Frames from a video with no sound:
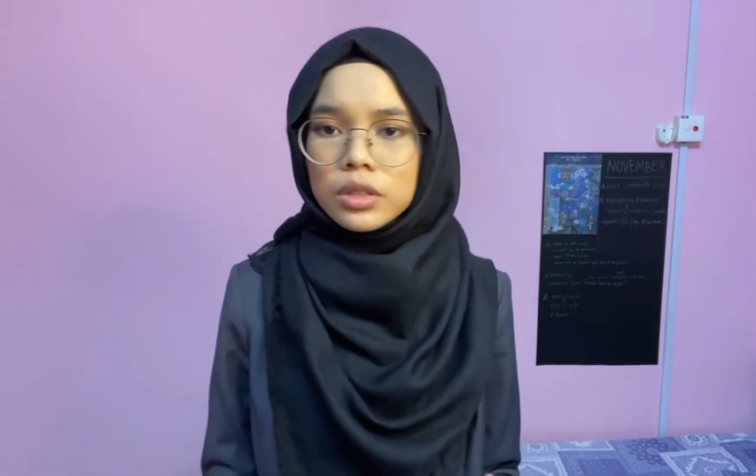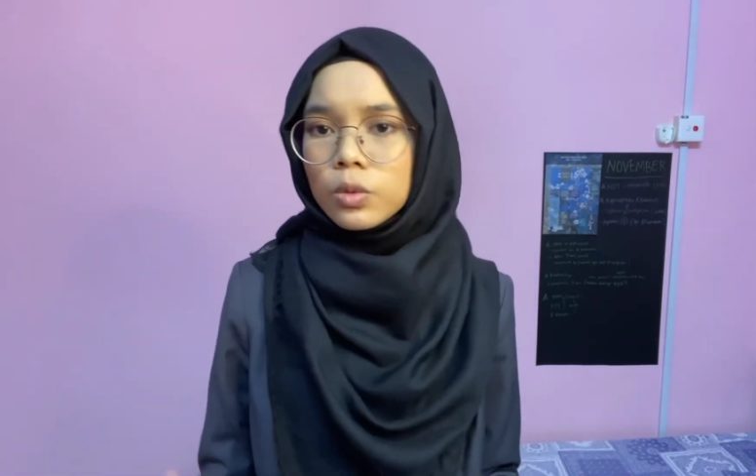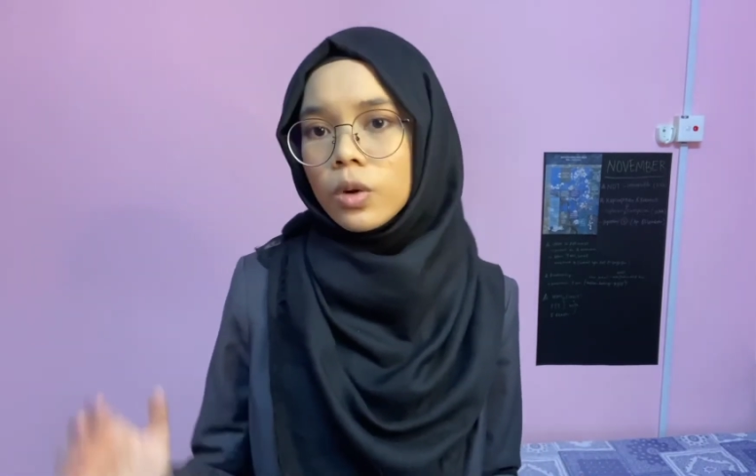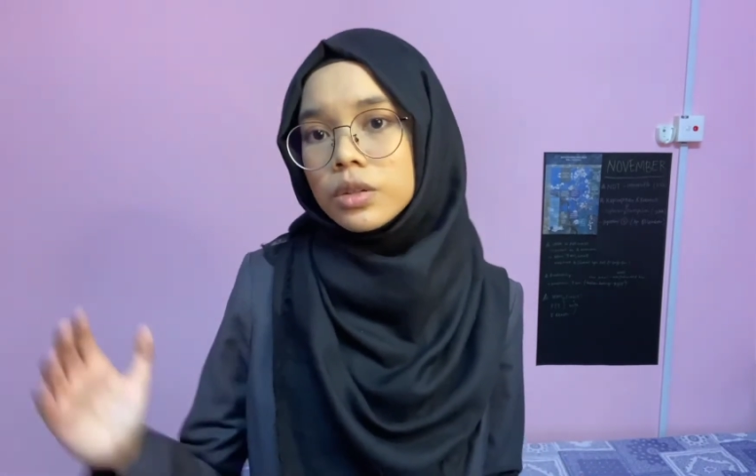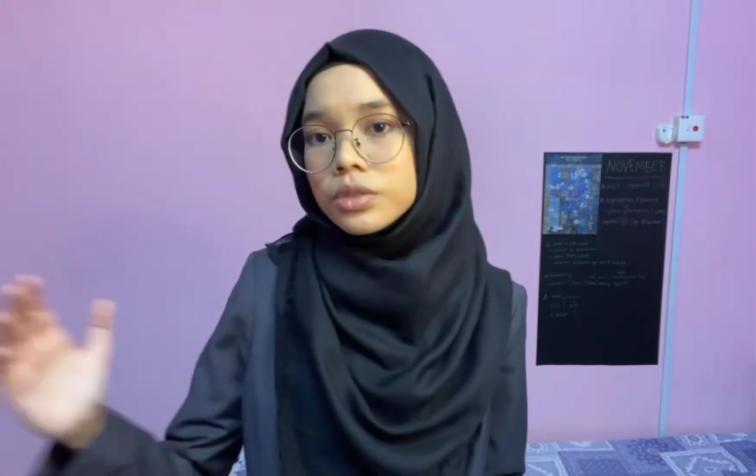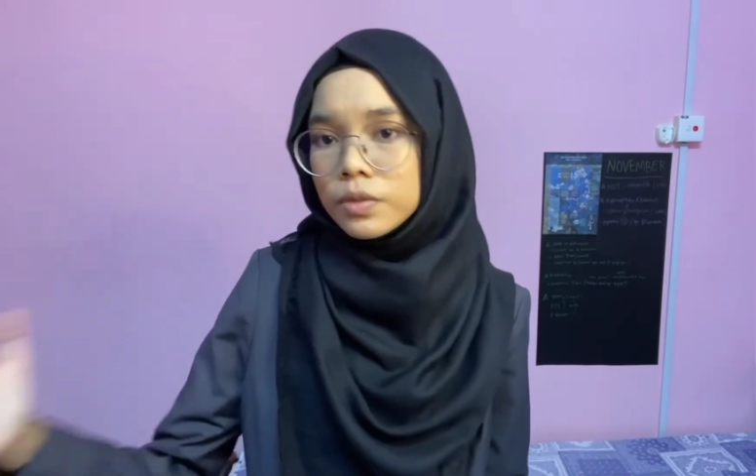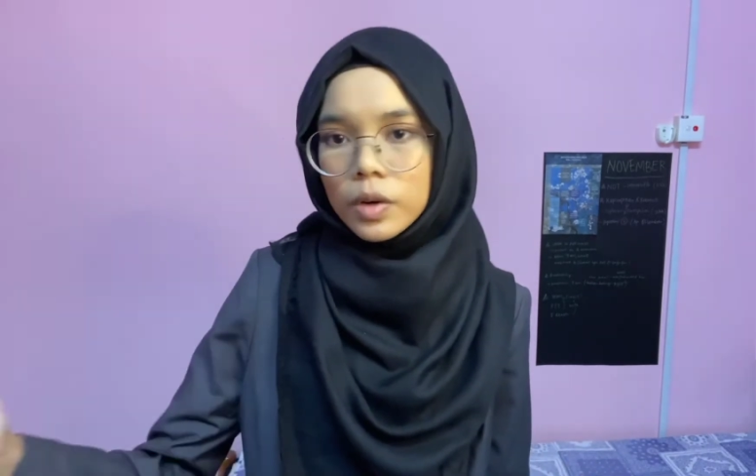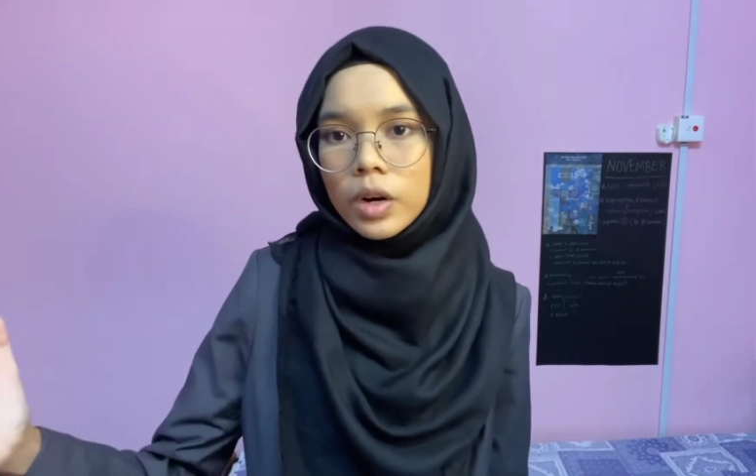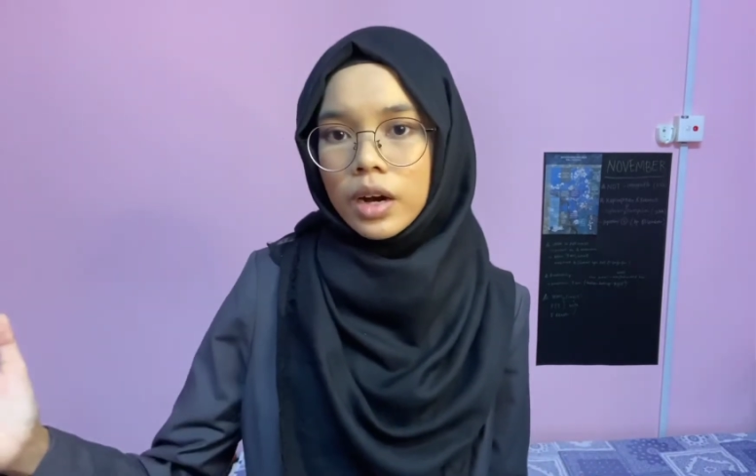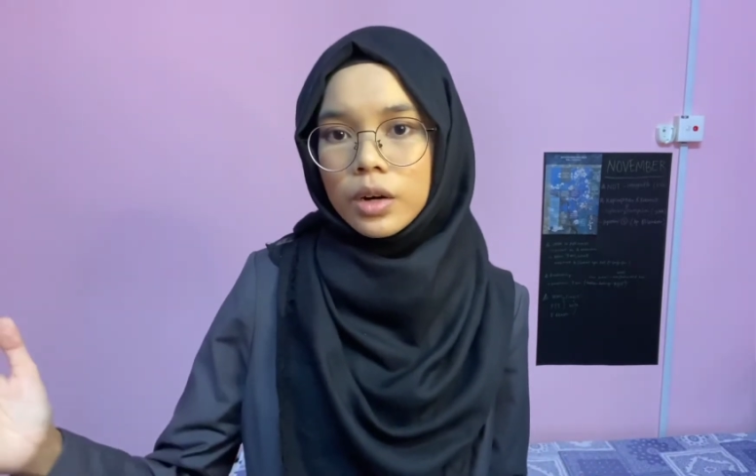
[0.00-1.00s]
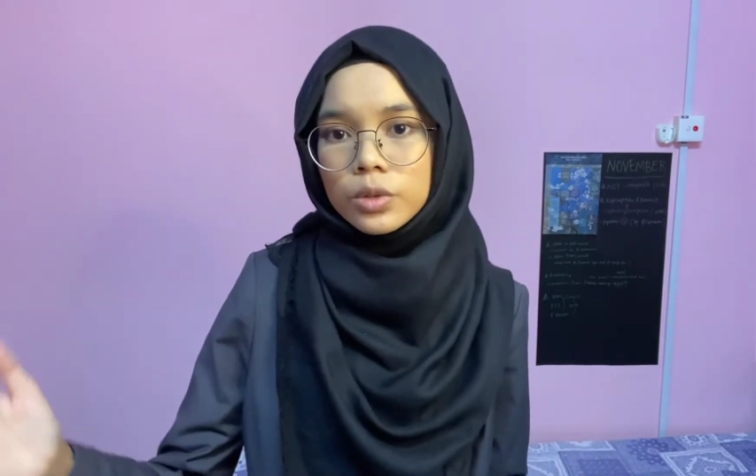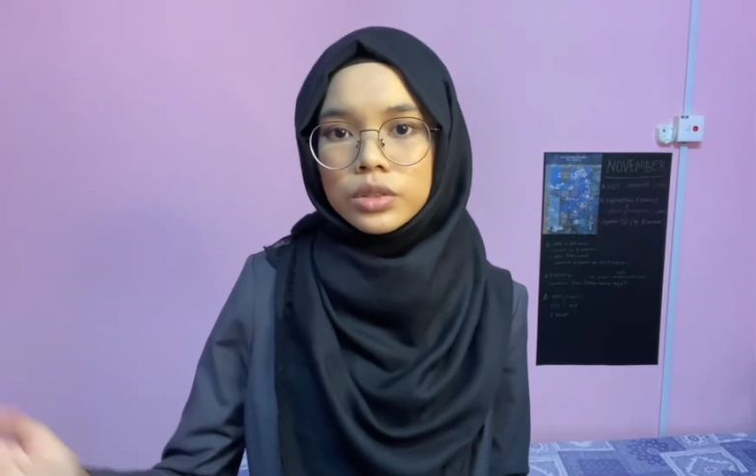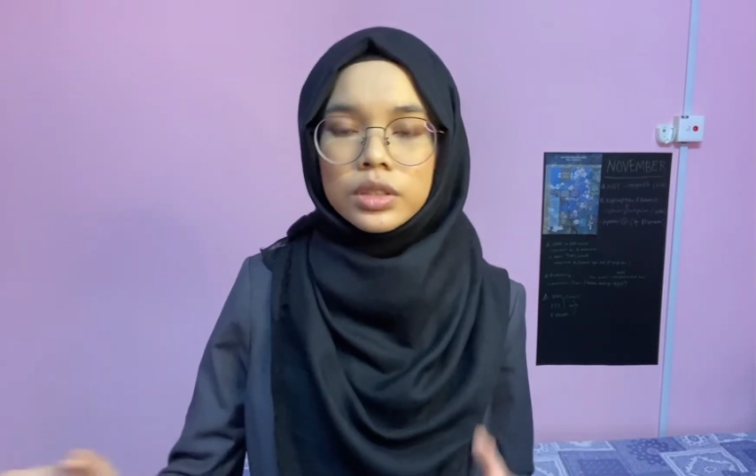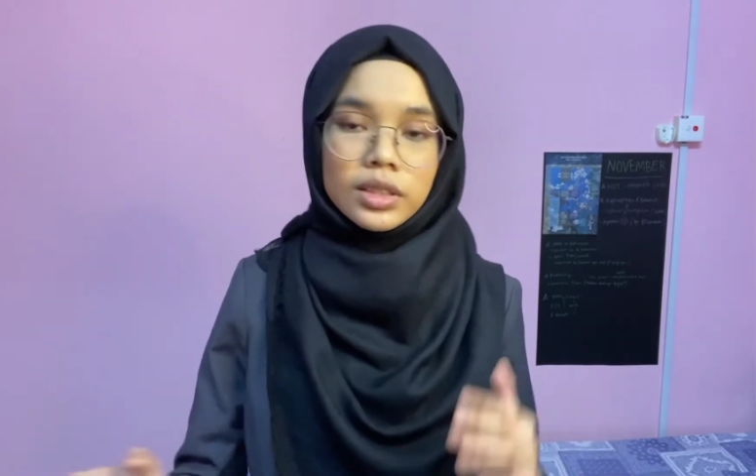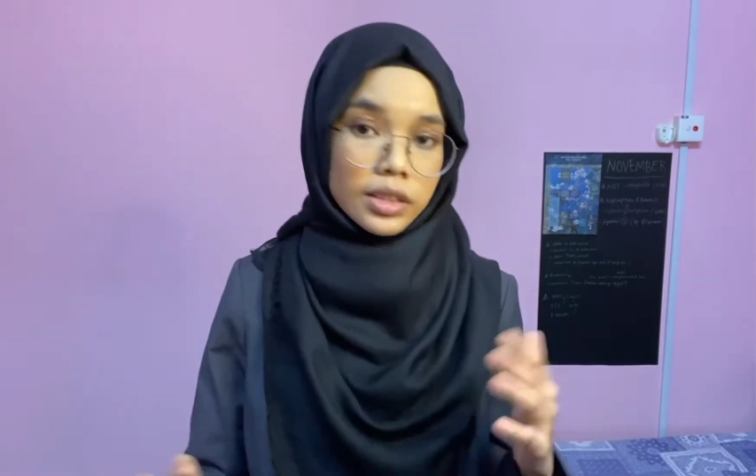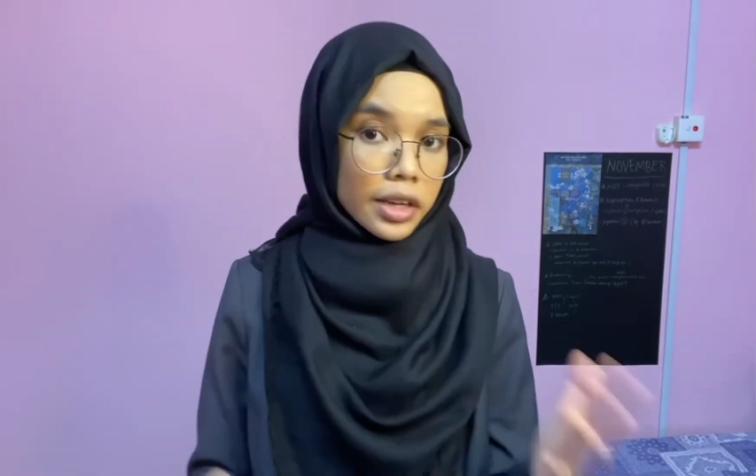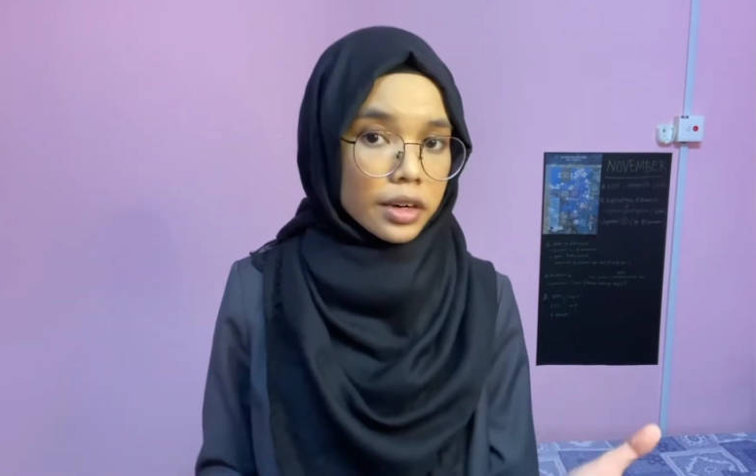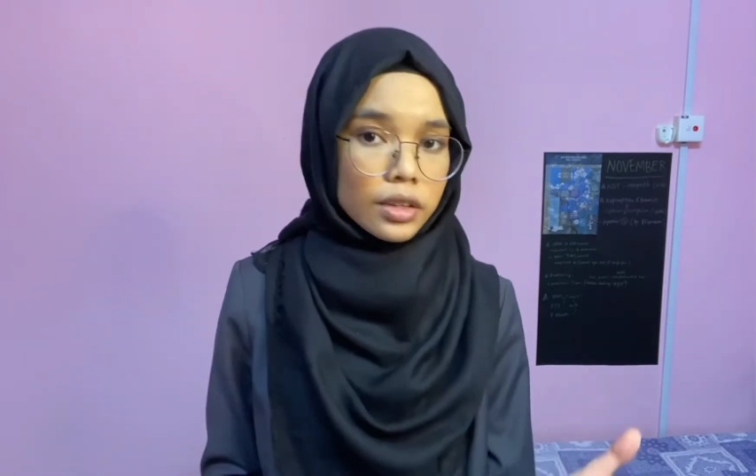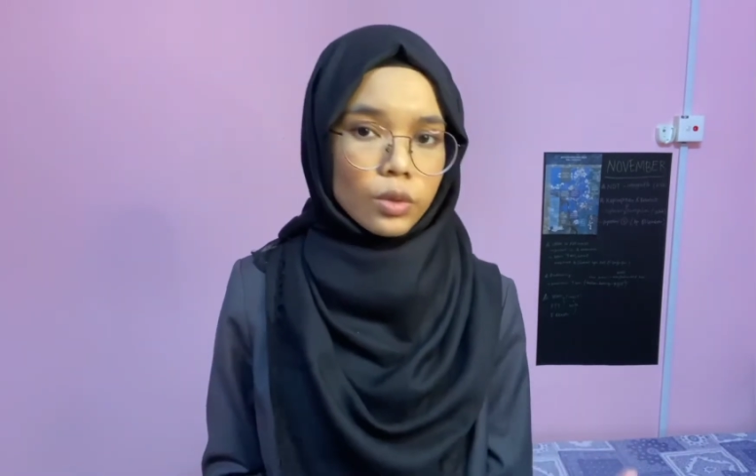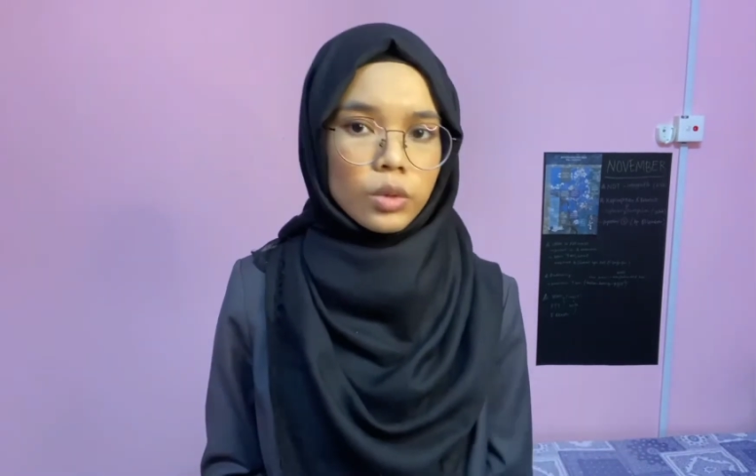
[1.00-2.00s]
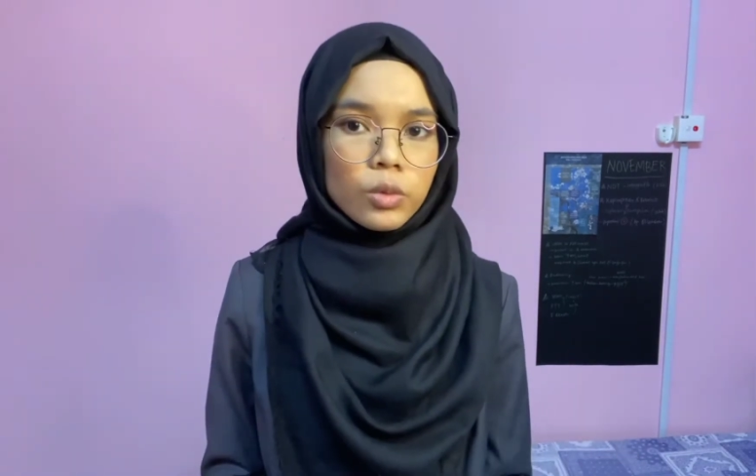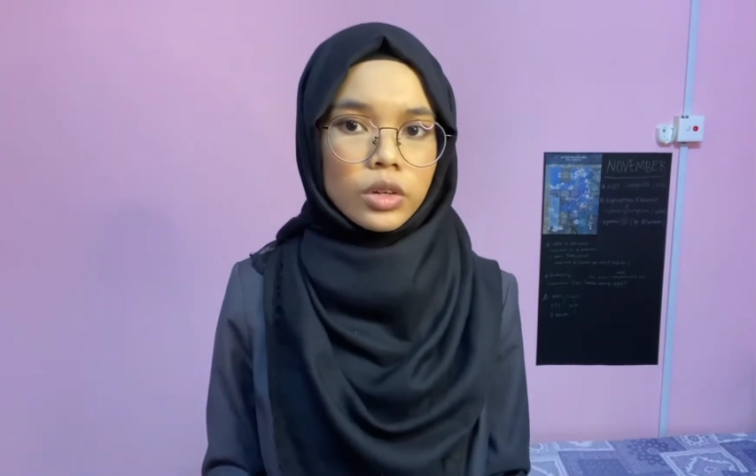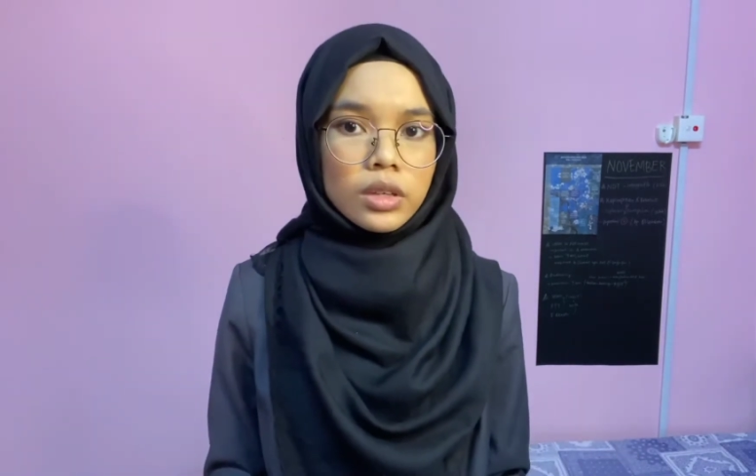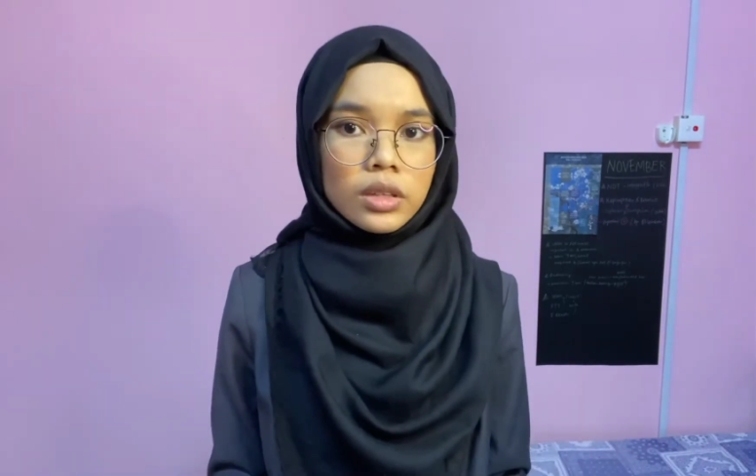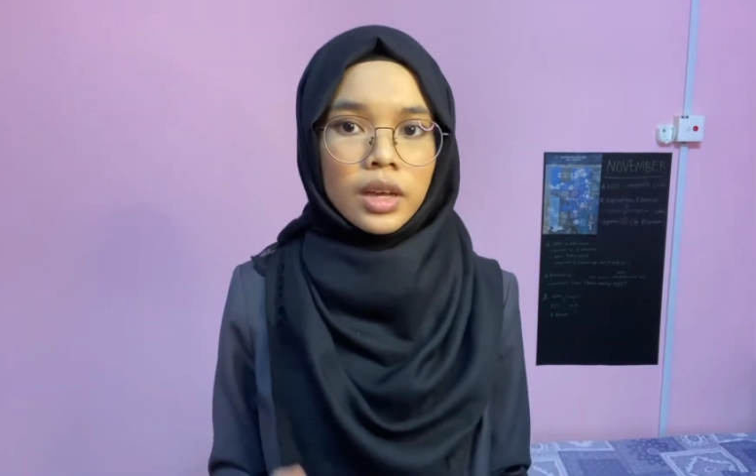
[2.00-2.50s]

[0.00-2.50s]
walls of our house, in the air that we breathe,